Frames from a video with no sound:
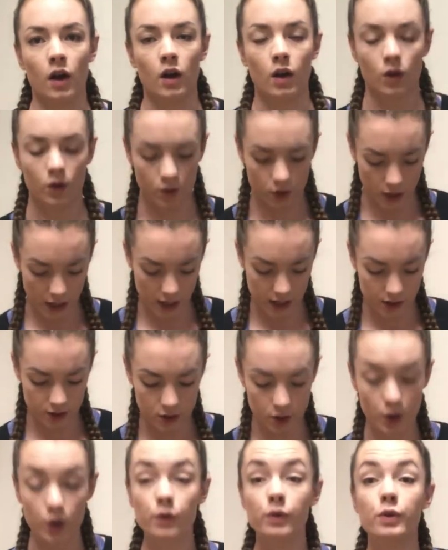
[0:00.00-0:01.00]
Okay,
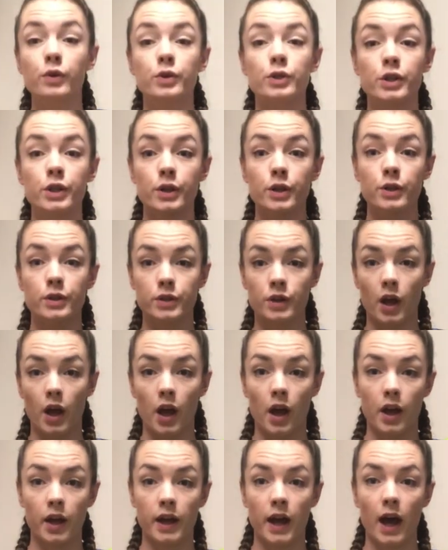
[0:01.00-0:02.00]
so if you were to use
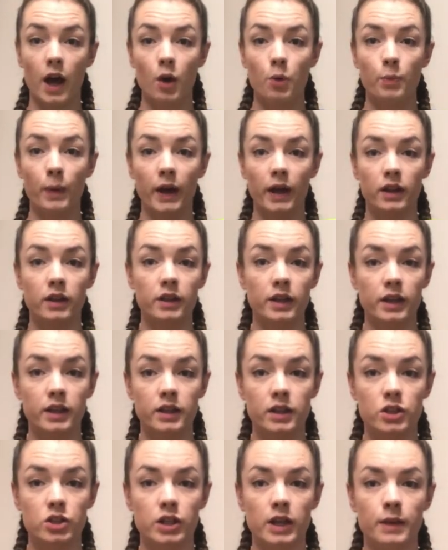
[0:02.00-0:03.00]
a kettlebell in
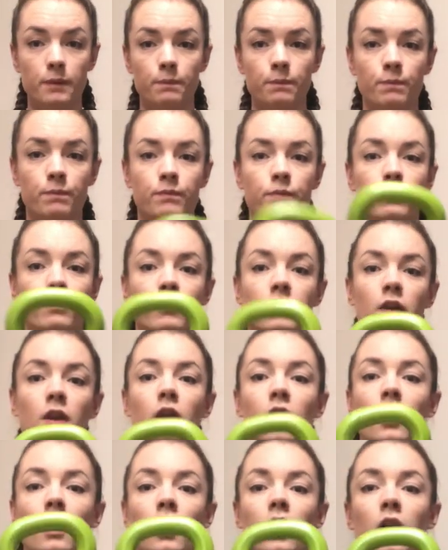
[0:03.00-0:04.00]
the gym,
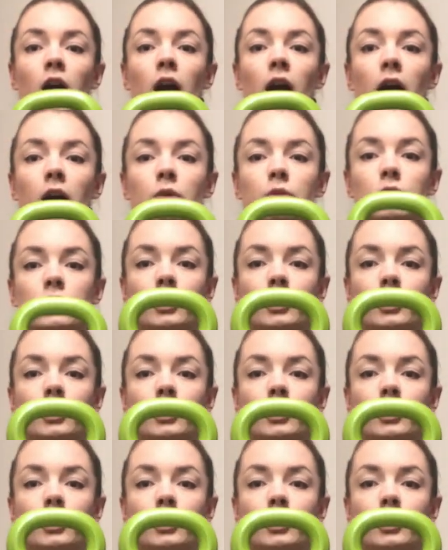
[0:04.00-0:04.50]
I would